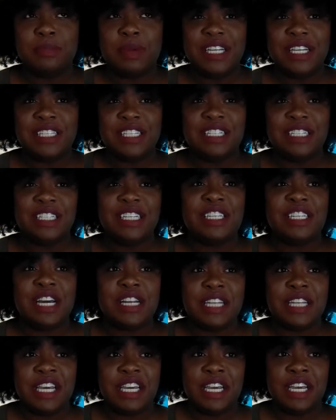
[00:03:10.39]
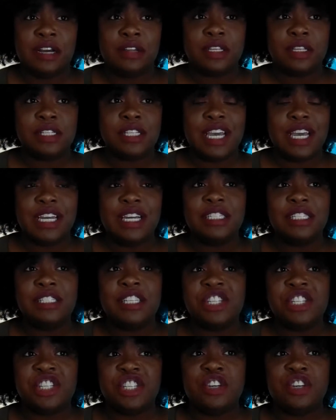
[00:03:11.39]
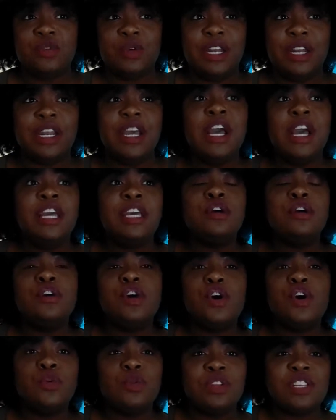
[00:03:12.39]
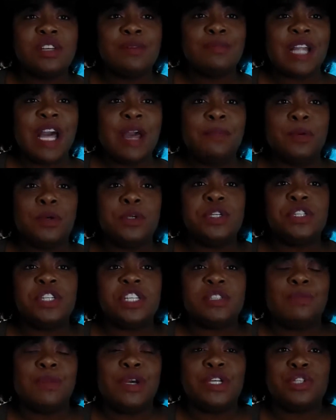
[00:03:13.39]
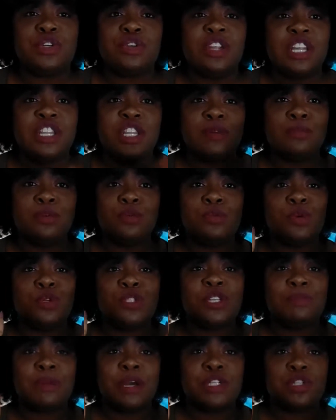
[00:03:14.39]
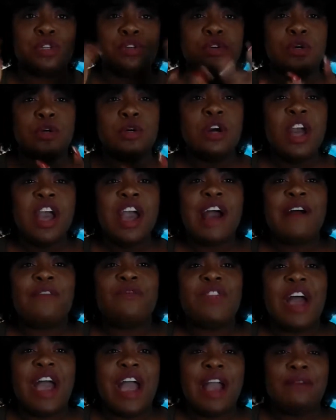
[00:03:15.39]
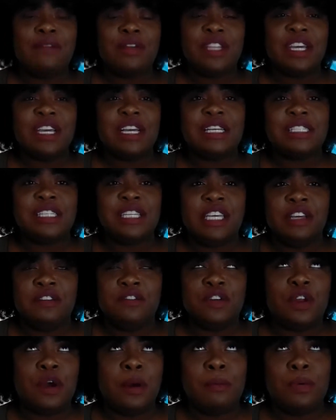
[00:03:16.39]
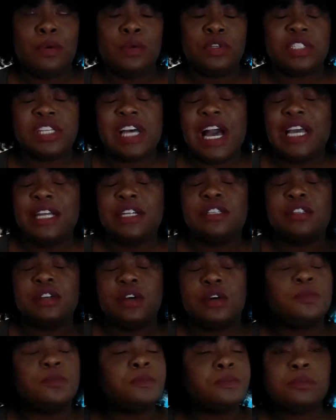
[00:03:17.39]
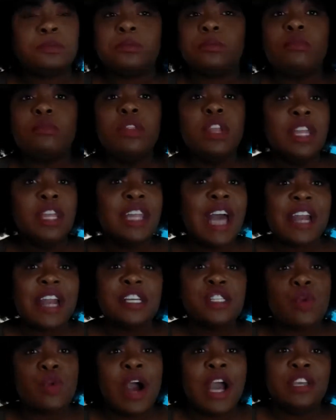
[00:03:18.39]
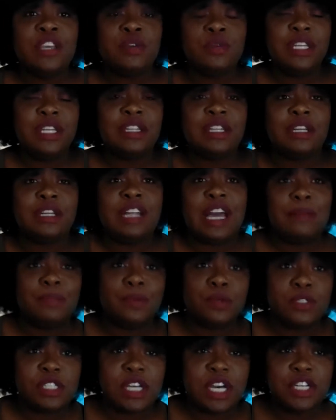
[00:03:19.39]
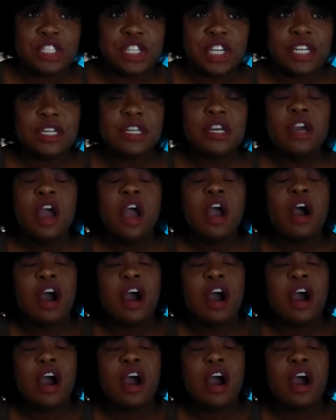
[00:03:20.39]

basically done taking out the skin and stitching you in, he'll go into some lipo to just make sure that the boobs are symmetrical and that everything is even on both sides. So that is why you need the liposuction.